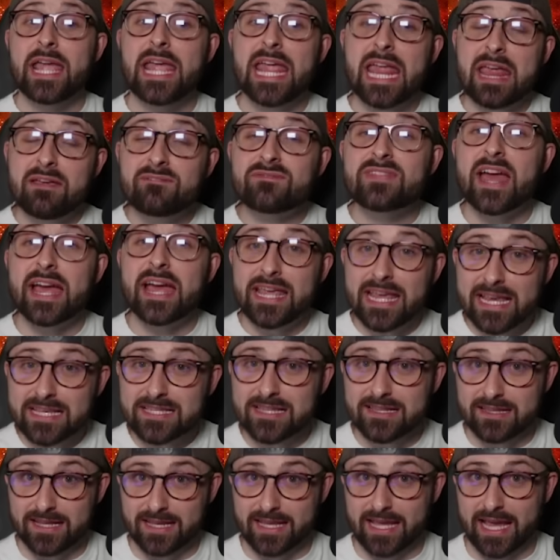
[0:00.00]
If that
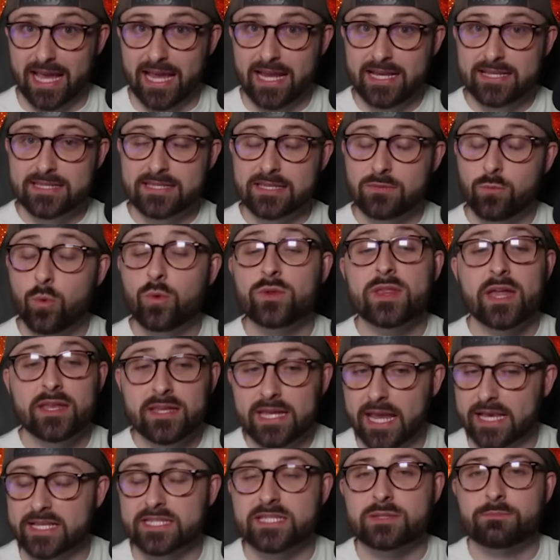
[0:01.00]
isn't the case, well
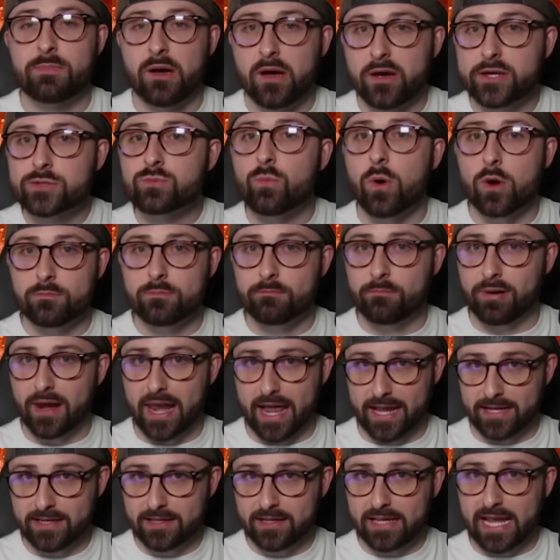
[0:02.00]
then yes, Spurs won't
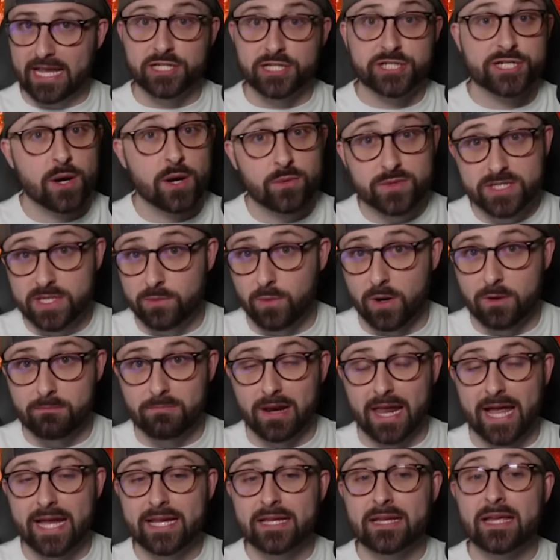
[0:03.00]
blank and Chelsea won't
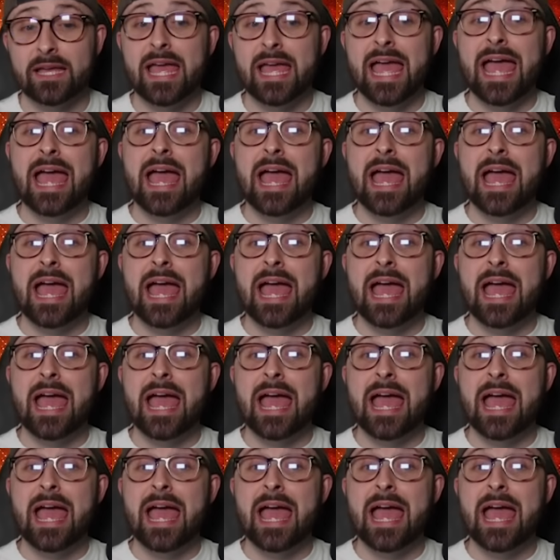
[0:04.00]
blank.